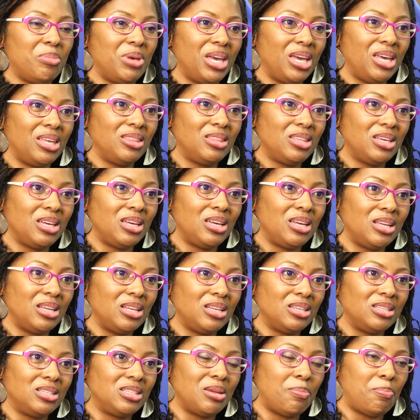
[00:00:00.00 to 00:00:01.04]
in the
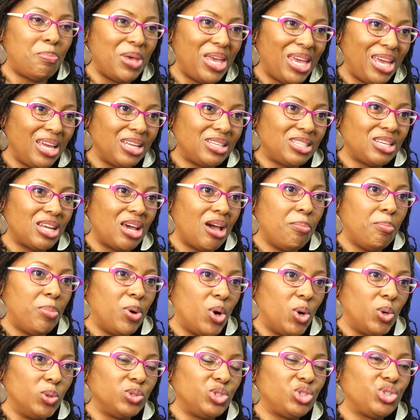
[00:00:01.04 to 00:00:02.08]
debate
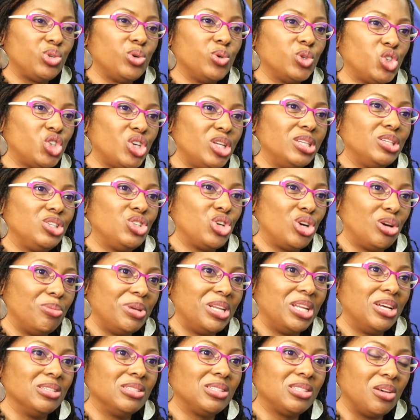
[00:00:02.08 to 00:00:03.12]
about social
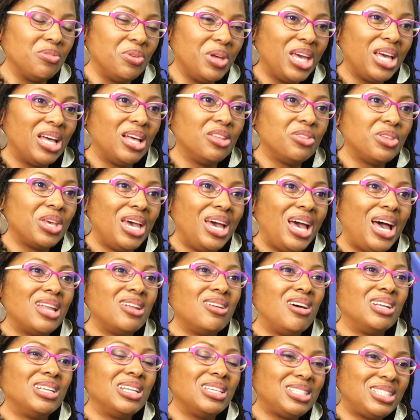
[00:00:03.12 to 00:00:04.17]
determinants of health
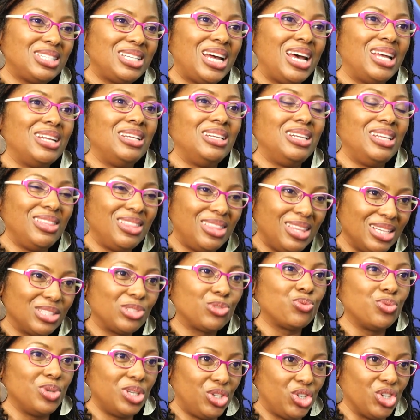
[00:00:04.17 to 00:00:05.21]
an understanding in
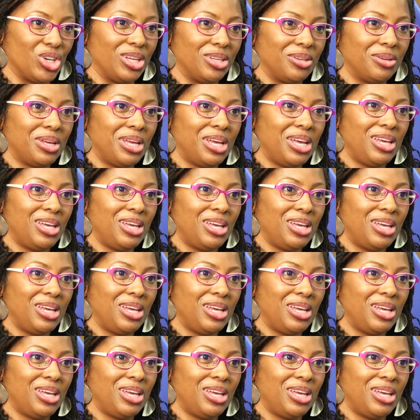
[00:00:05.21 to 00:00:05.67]
this region